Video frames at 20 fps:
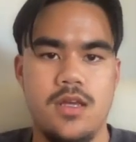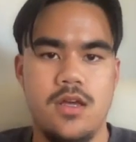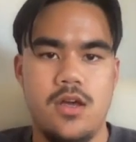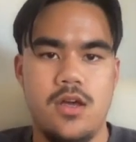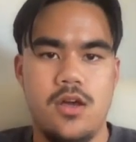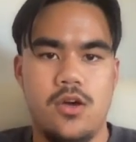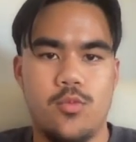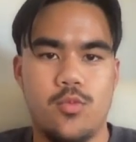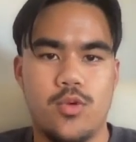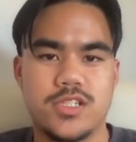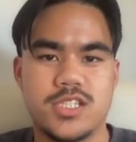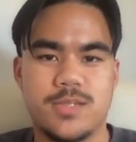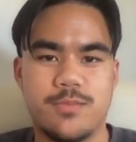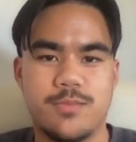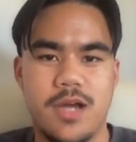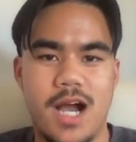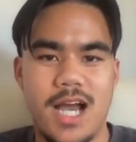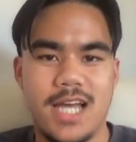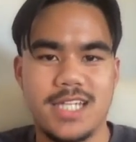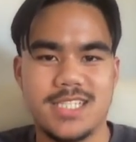What's up,
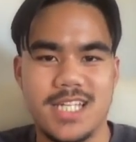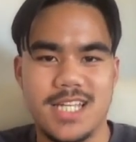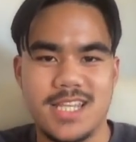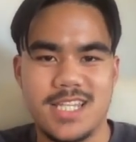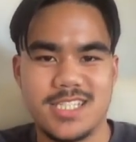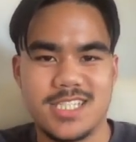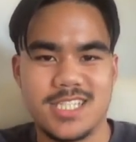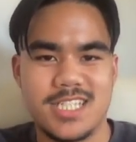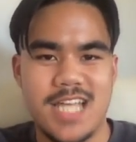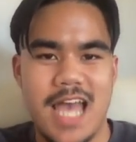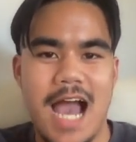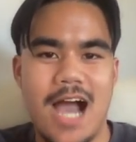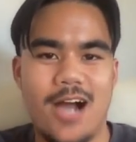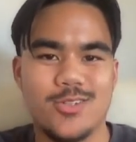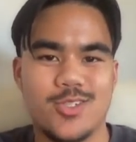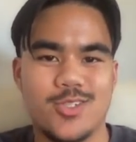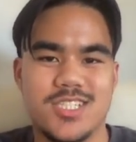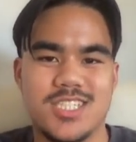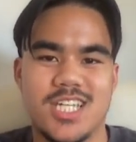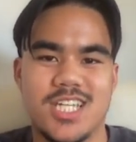guys? This is how
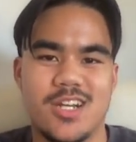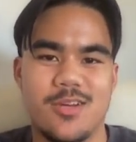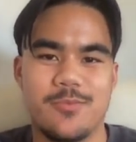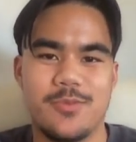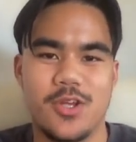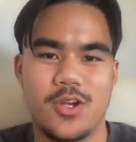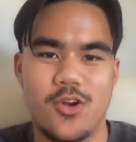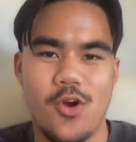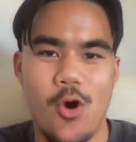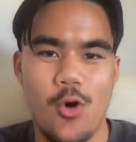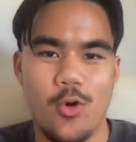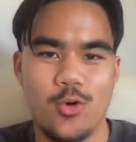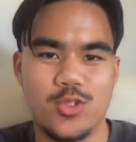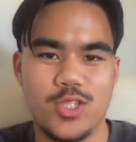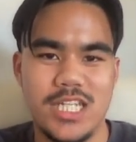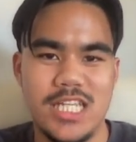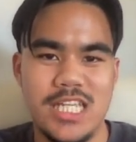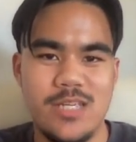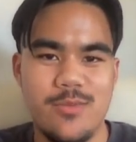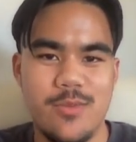to set up your cold
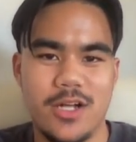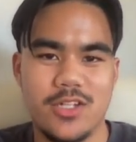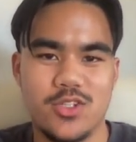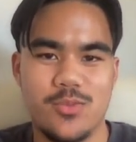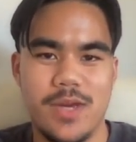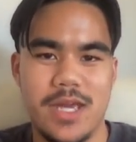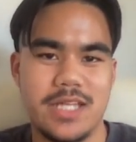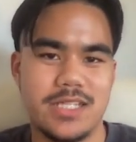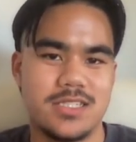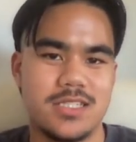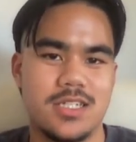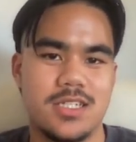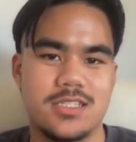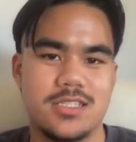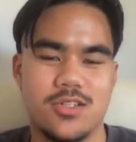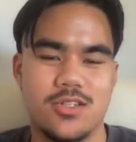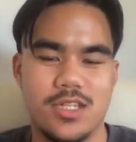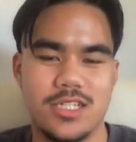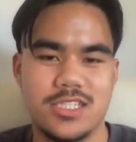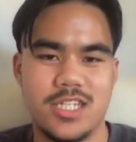email domains.
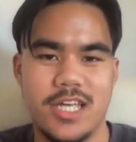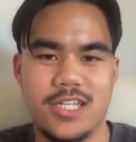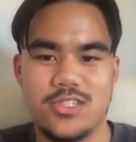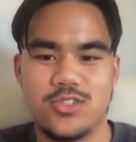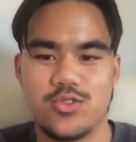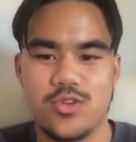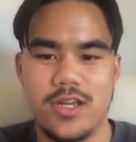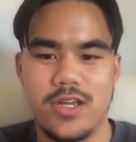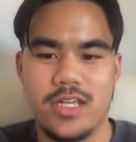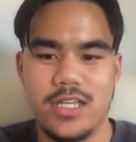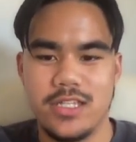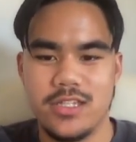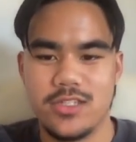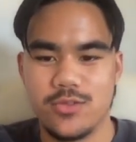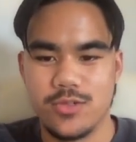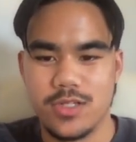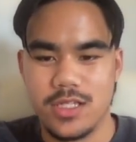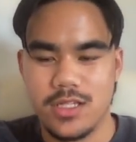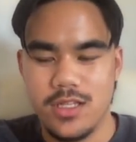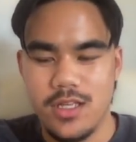So let's get straight into
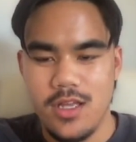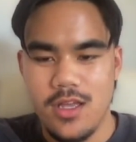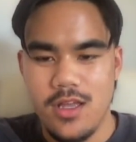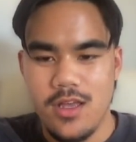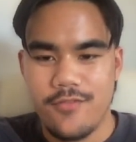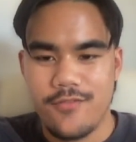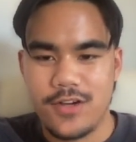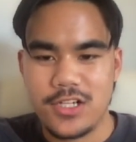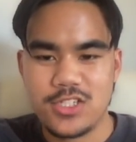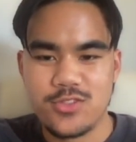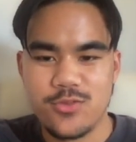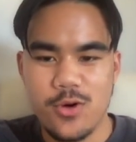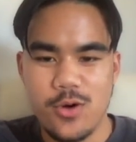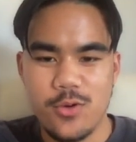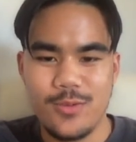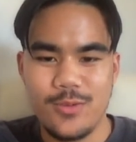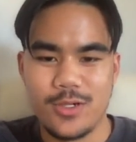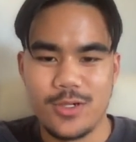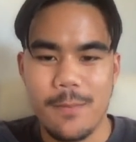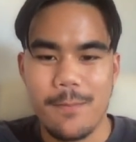it. First of all, we
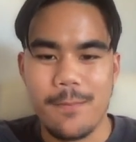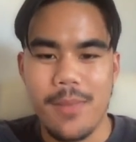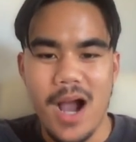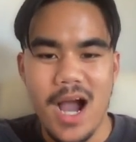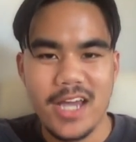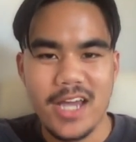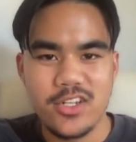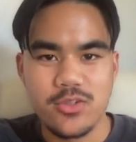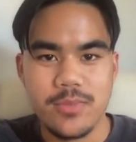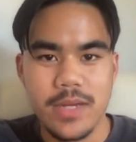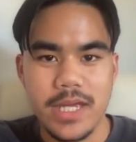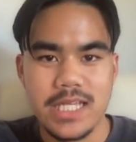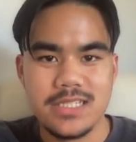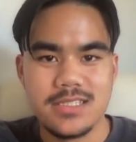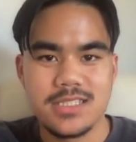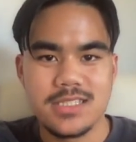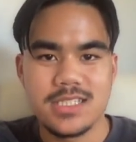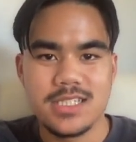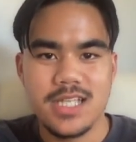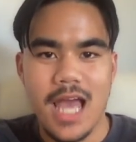want to buy
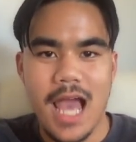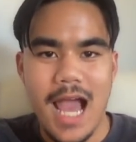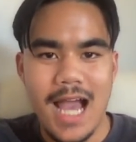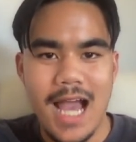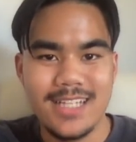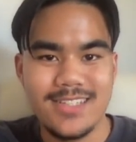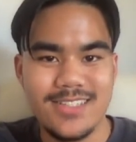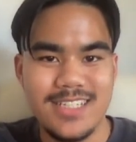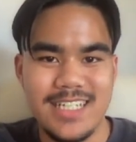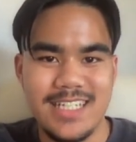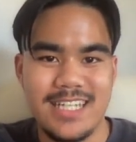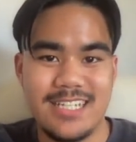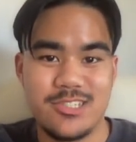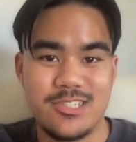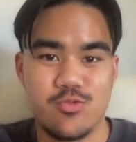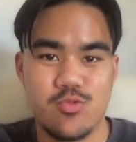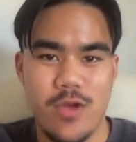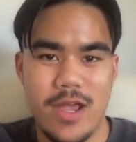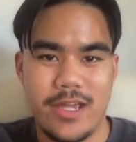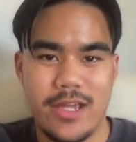domains, add DNS
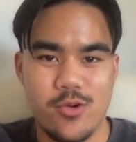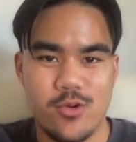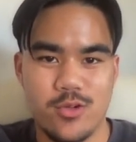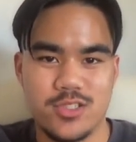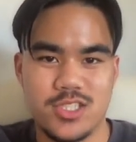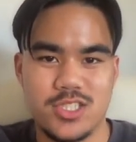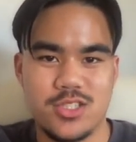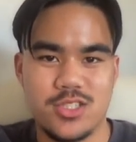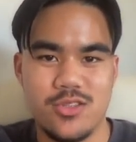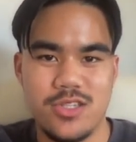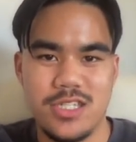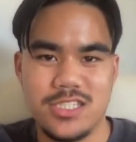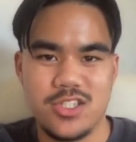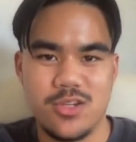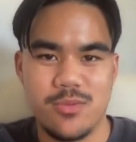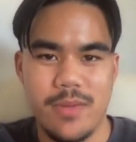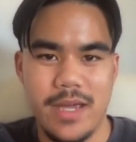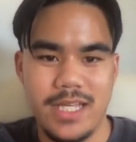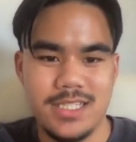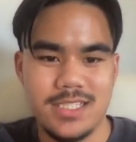records to these
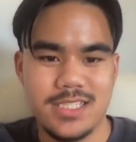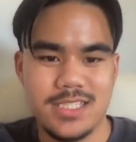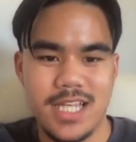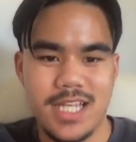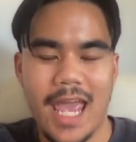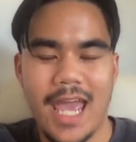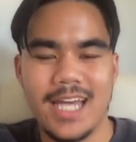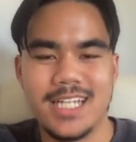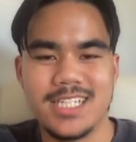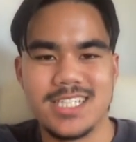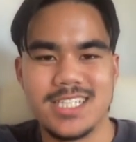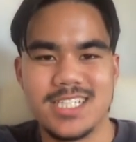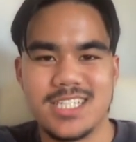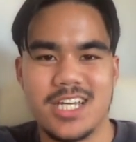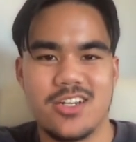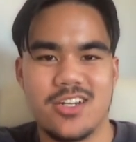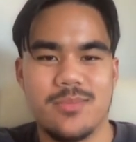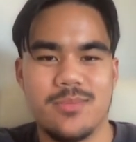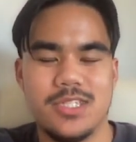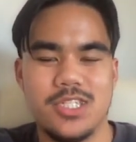domains, and set
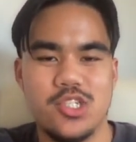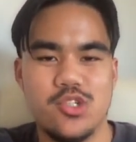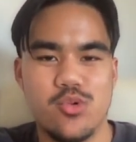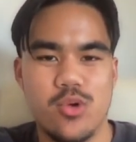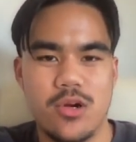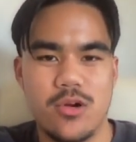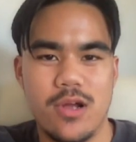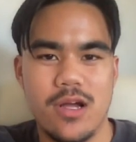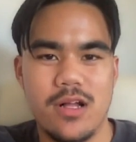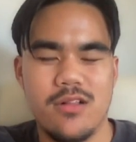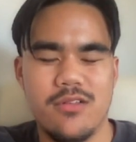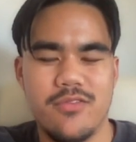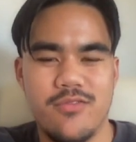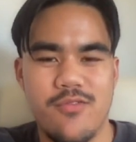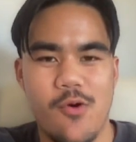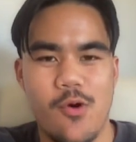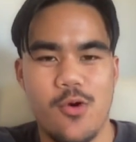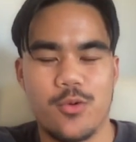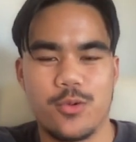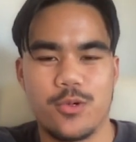up URL
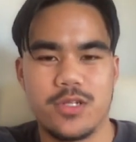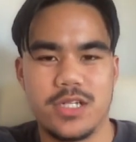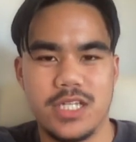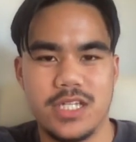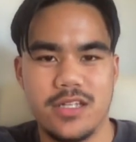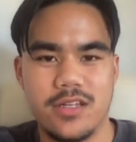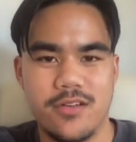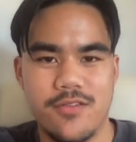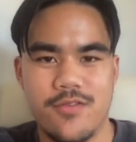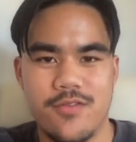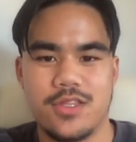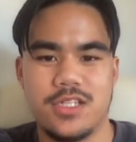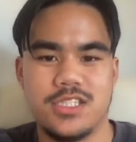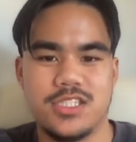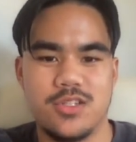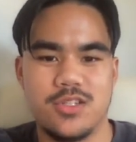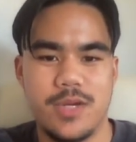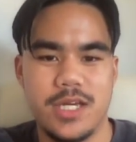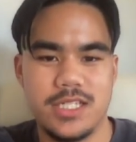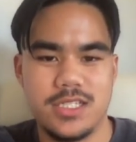forwarding for these
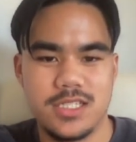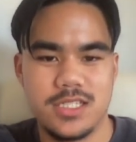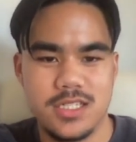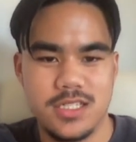domains.